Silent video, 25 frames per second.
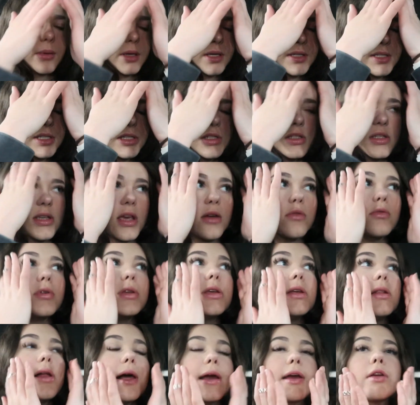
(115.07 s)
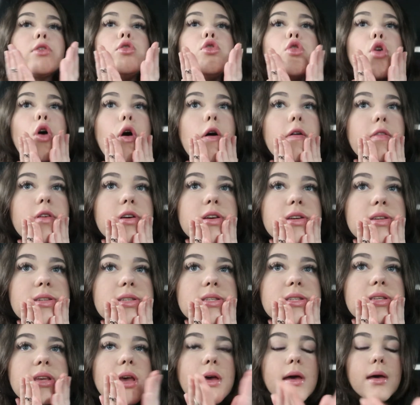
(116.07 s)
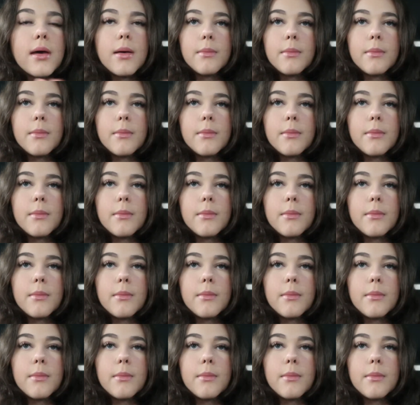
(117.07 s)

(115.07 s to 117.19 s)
because I just get really like nervous.